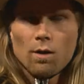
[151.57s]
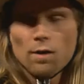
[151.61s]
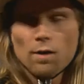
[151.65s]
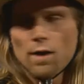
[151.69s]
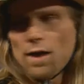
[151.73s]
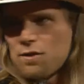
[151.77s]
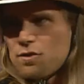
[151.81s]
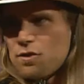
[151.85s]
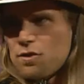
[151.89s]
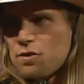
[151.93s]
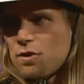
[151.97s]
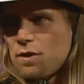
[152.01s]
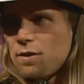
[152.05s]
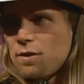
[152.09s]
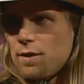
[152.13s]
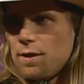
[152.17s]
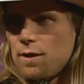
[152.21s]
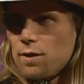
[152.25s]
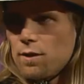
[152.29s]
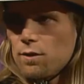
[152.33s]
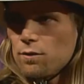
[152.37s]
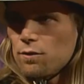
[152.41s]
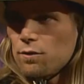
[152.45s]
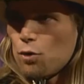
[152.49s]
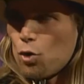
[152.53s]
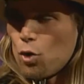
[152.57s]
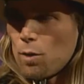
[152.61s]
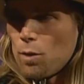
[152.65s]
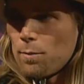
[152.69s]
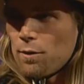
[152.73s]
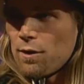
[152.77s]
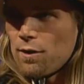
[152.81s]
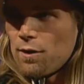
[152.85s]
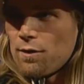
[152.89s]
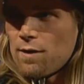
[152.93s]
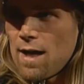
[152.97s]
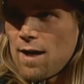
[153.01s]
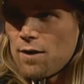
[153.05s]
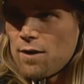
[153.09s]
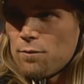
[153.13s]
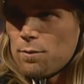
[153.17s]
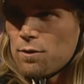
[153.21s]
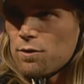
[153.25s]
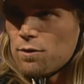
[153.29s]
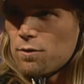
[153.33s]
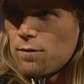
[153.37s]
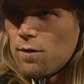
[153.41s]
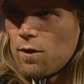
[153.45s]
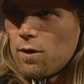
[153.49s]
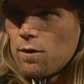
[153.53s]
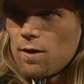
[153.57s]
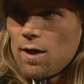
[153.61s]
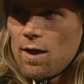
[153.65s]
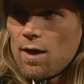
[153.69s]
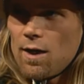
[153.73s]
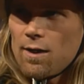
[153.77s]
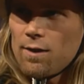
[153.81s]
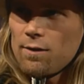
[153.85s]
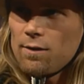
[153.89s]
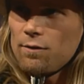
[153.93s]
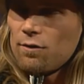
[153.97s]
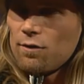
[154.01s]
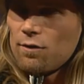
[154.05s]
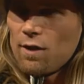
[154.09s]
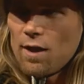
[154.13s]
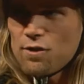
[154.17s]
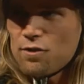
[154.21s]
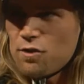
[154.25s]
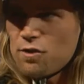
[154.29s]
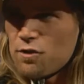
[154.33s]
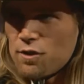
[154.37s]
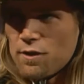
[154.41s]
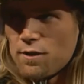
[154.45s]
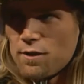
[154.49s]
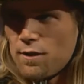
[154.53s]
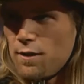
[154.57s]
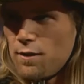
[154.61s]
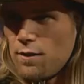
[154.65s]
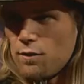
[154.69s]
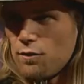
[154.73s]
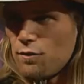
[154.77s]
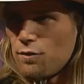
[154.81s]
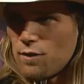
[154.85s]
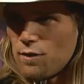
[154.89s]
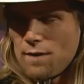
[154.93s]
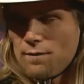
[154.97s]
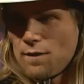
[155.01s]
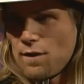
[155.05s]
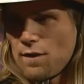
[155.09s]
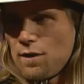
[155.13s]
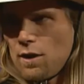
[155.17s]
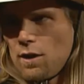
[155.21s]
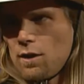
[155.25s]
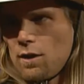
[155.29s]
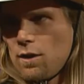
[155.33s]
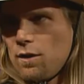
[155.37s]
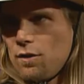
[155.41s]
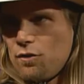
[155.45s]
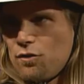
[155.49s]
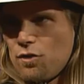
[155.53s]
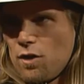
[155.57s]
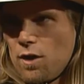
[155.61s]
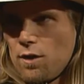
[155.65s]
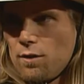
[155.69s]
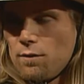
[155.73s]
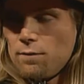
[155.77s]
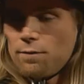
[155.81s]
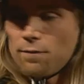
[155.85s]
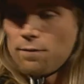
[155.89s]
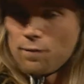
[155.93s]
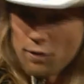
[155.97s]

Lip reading: Licensing deals, corporate attachments of all kinds, licensing deals, everything under the sun.